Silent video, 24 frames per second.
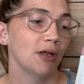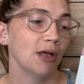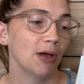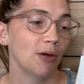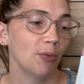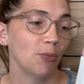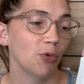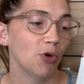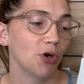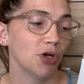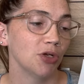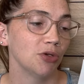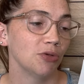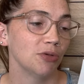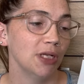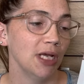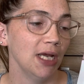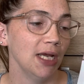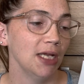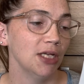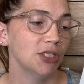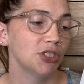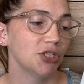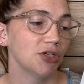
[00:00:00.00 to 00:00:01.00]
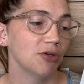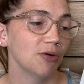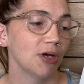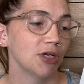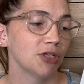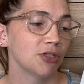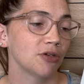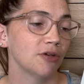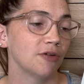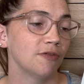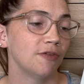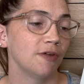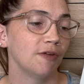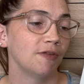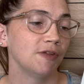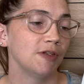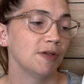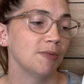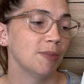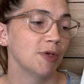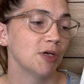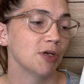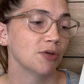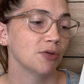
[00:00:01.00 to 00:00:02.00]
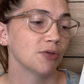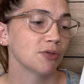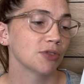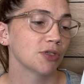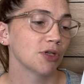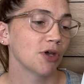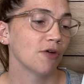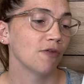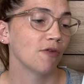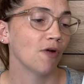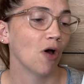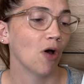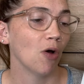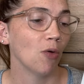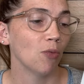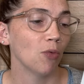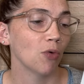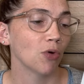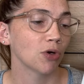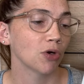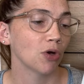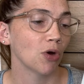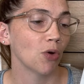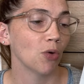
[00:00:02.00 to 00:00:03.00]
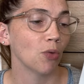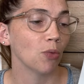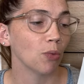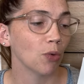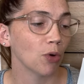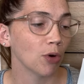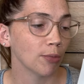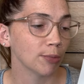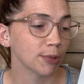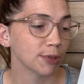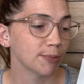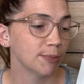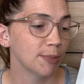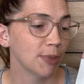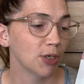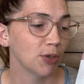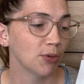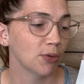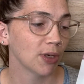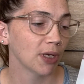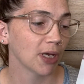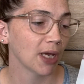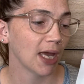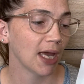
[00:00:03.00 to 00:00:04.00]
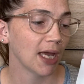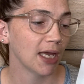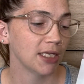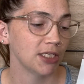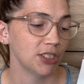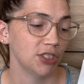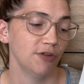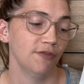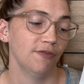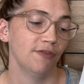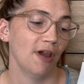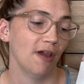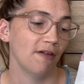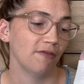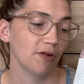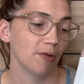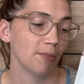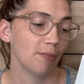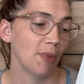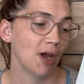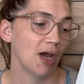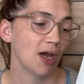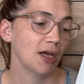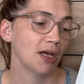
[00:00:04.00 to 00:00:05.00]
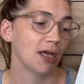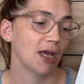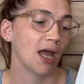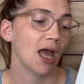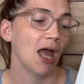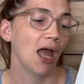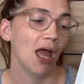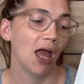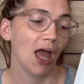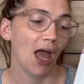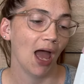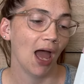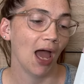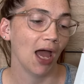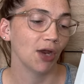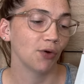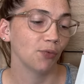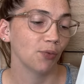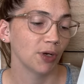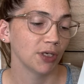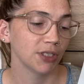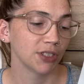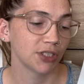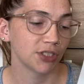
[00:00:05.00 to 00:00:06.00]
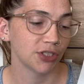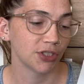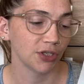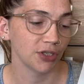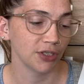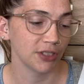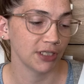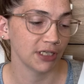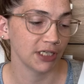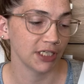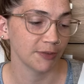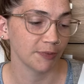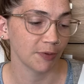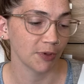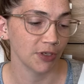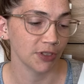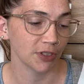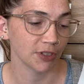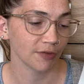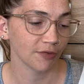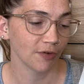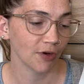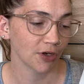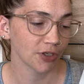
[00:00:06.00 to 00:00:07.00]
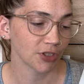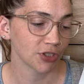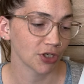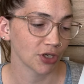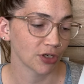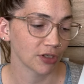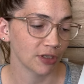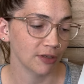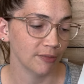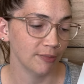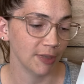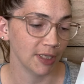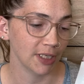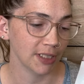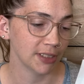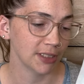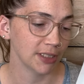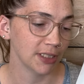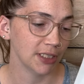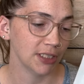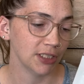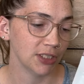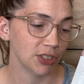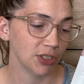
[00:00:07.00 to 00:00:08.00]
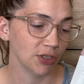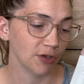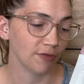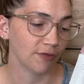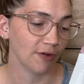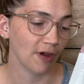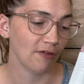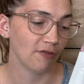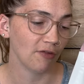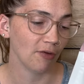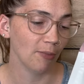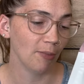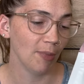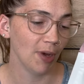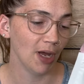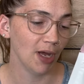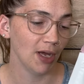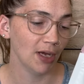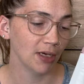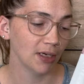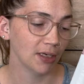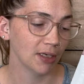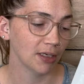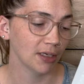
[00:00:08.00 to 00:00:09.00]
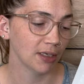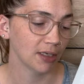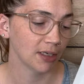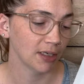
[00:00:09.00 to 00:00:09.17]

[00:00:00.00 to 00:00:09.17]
what you'll need: 250 mils of hot water or warmed milk, and your favorite mug. Add 1 to 2 teaspoons of hot chocolate mix into your favorite mug.